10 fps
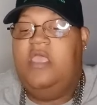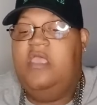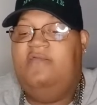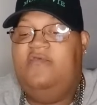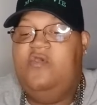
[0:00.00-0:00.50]

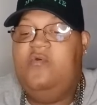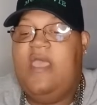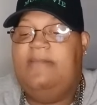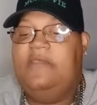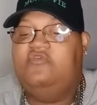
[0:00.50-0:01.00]
If you
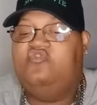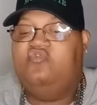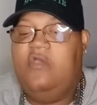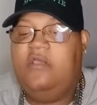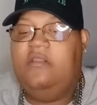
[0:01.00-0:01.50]
have been
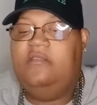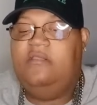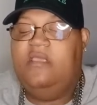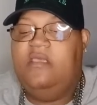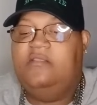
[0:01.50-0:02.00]

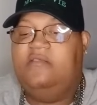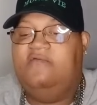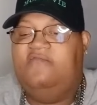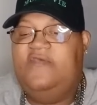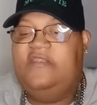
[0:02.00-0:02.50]
struggling
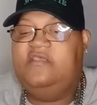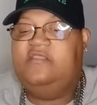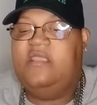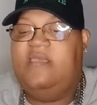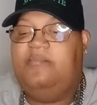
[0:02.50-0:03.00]
to
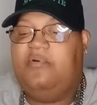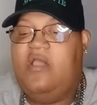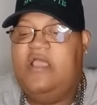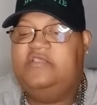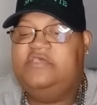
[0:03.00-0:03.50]
finish a
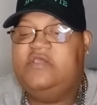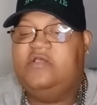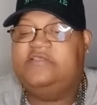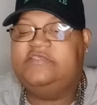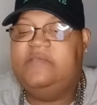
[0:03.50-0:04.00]
project or